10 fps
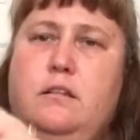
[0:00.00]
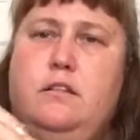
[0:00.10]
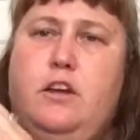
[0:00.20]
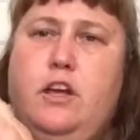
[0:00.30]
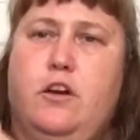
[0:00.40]

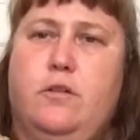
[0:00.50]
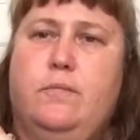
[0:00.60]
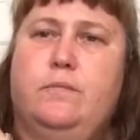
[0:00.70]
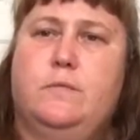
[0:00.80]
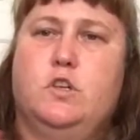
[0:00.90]
There you go.
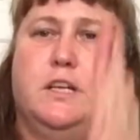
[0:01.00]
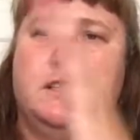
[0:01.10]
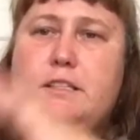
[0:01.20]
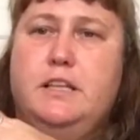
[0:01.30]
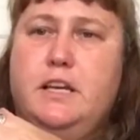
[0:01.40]
So
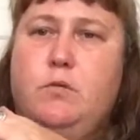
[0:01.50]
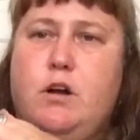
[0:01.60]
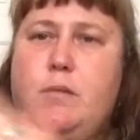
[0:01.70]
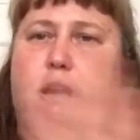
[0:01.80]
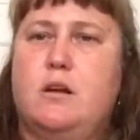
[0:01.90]
insulated
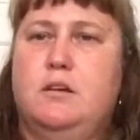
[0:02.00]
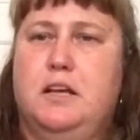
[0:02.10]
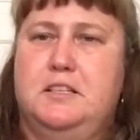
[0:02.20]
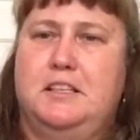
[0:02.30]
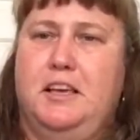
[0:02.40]
water bottle,
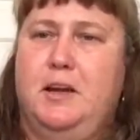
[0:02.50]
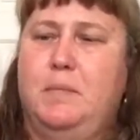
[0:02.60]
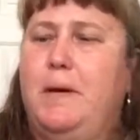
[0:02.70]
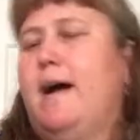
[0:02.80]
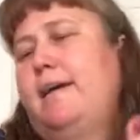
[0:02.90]

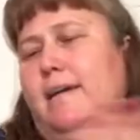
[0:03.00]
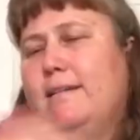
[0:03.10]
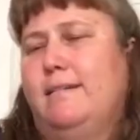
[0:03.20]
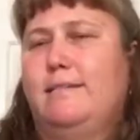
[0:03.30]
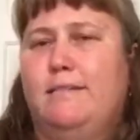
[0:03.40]
insulated
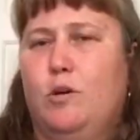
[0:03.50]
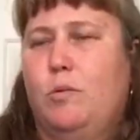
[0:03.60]
pocket, no